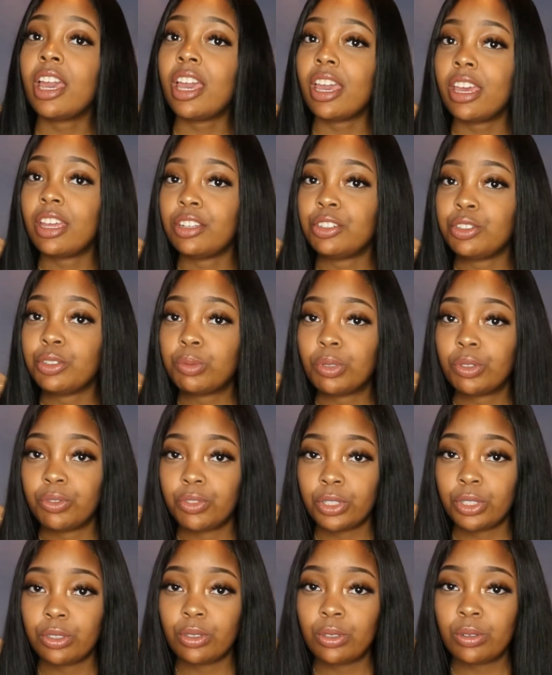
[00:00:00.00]
and do
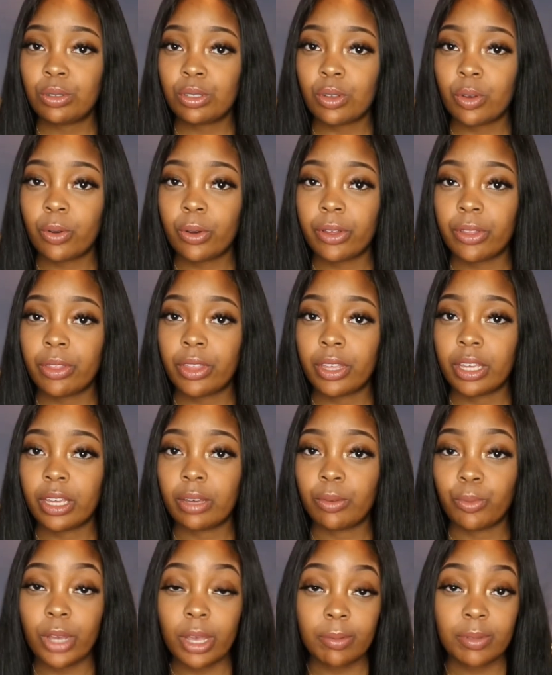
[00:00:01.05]
reviews on the
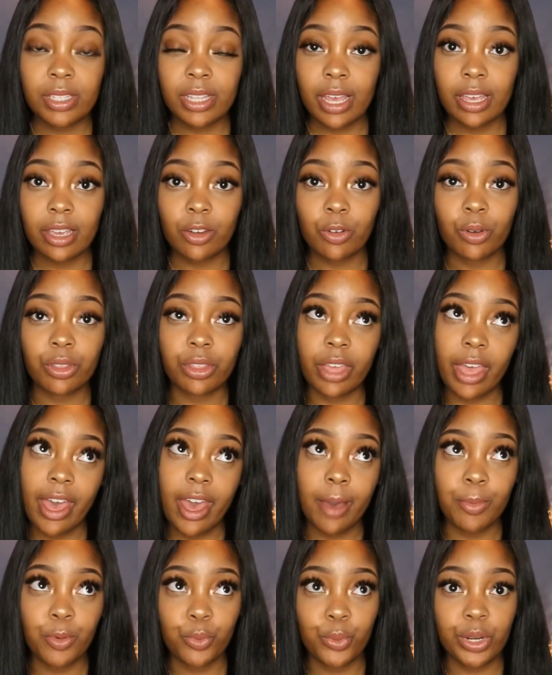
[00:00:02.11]
website or the
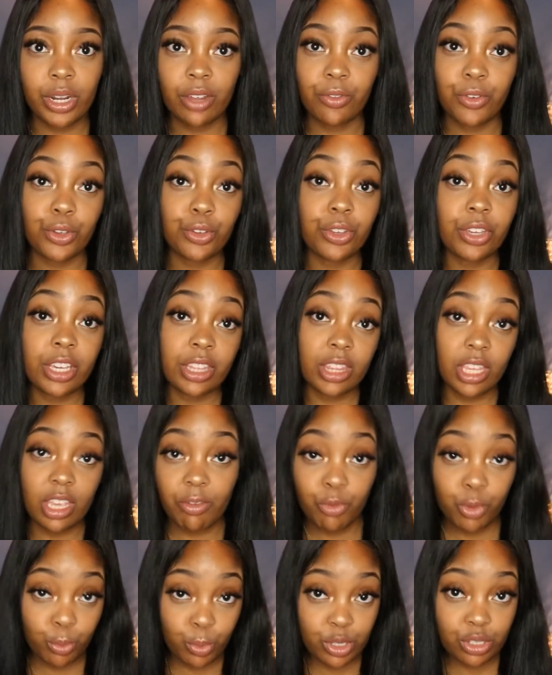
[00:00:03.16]
app or whatever. You can get the
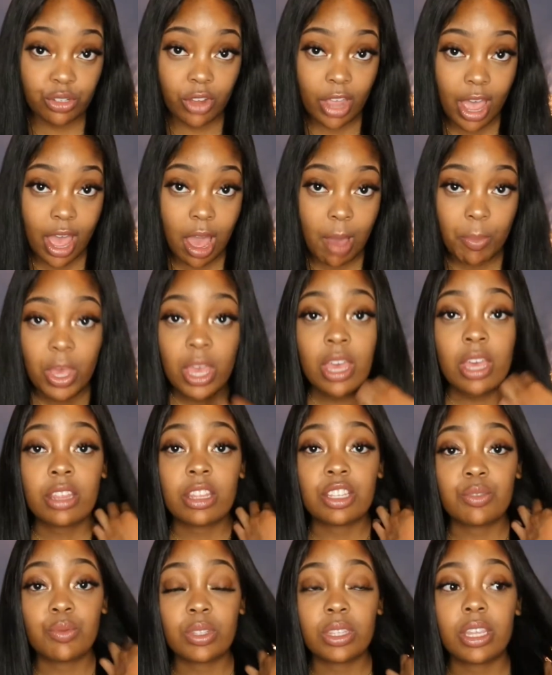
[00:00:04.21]
Influencer app.
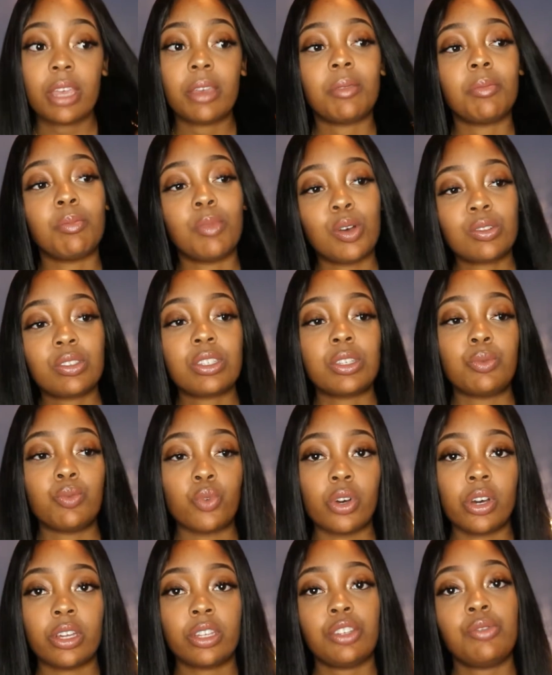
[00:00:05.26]
That's what they mostly
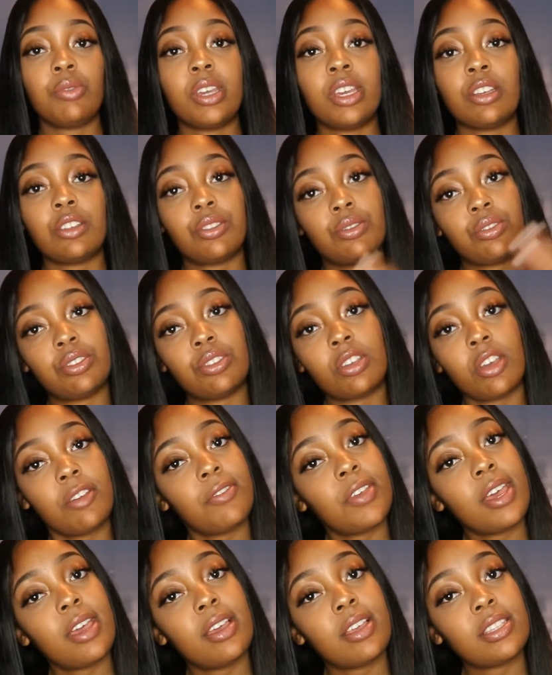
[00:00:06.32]
want. You answer
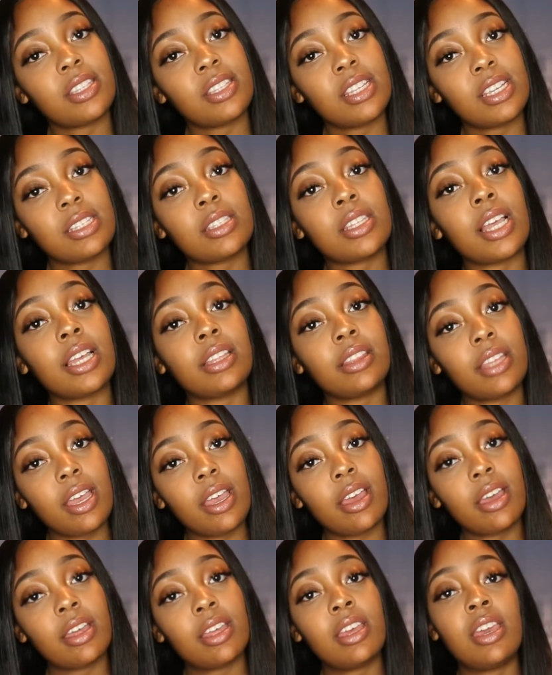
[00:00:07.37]
surveys and things like
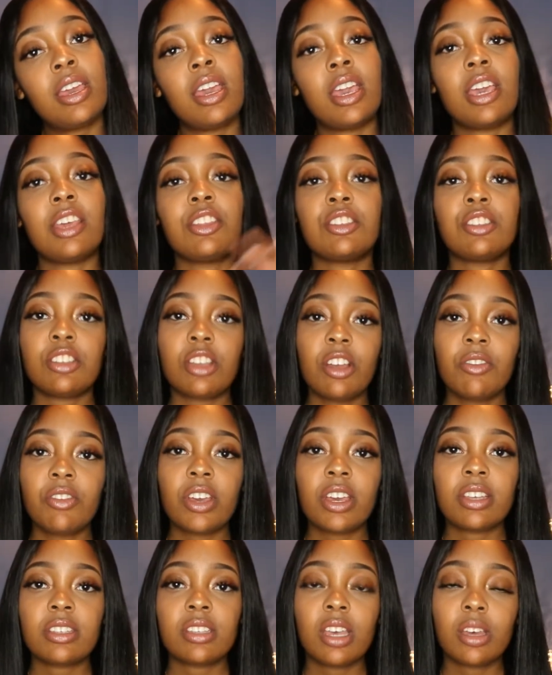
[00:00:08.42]
that, and the
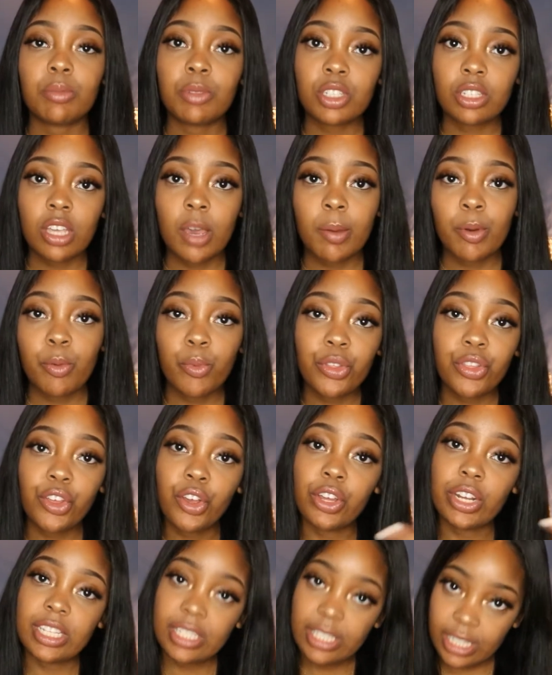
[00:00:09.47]
surveys help determine what they're
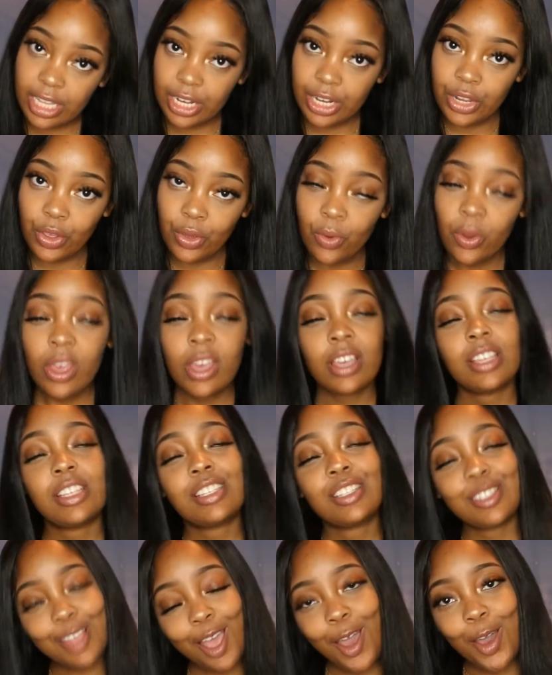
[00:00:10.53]
gonna send you.
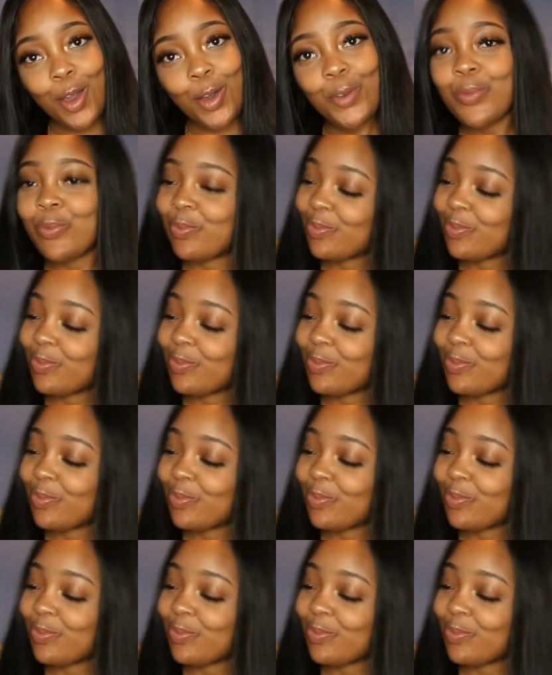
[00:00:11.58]
So